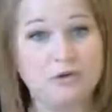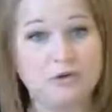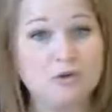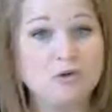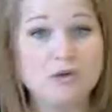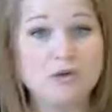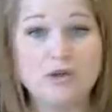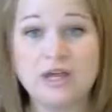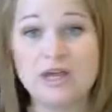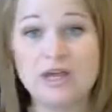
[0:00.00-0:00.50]

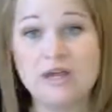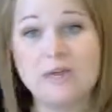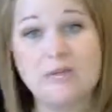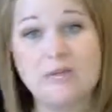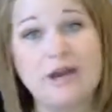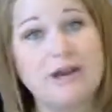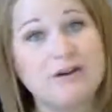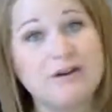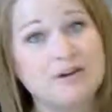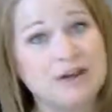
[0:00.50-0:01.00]
Google Keep,
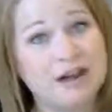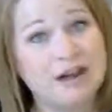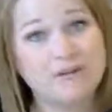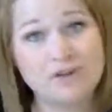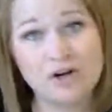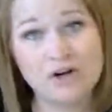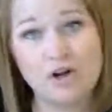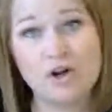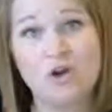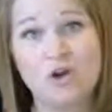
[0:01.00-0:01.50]

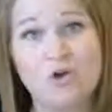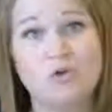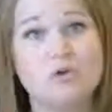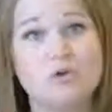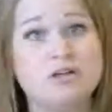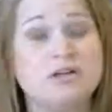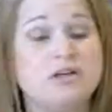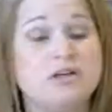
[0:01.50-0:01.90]
Evernote,